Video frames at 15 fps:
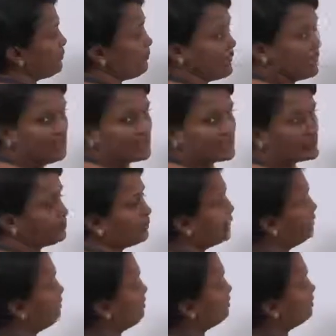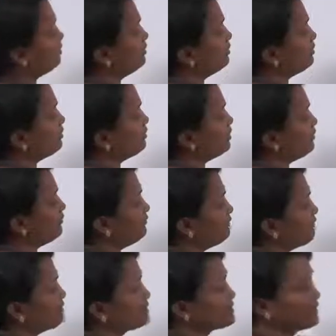-1, then we
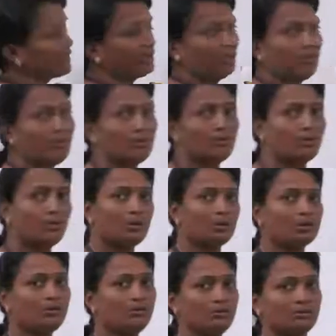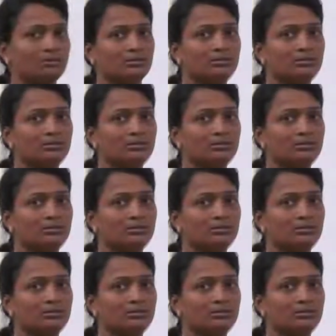can say that all the